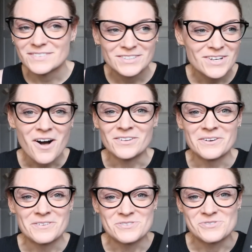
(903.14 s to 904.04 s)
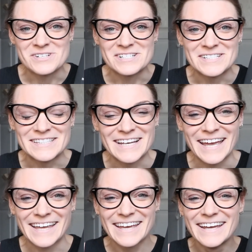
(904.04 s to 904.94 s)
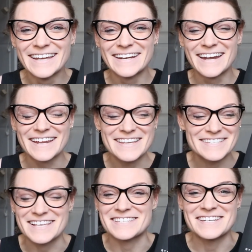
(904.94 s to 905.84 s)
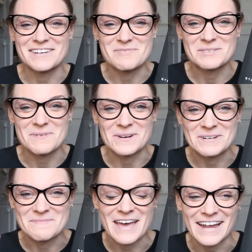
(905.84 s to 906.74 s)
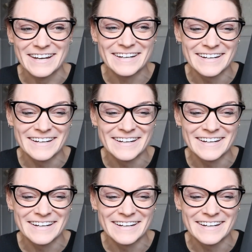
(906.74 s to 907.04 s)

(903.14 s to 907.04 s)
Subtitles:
Y'all know the drill, like, it doesn't need to be spoken about.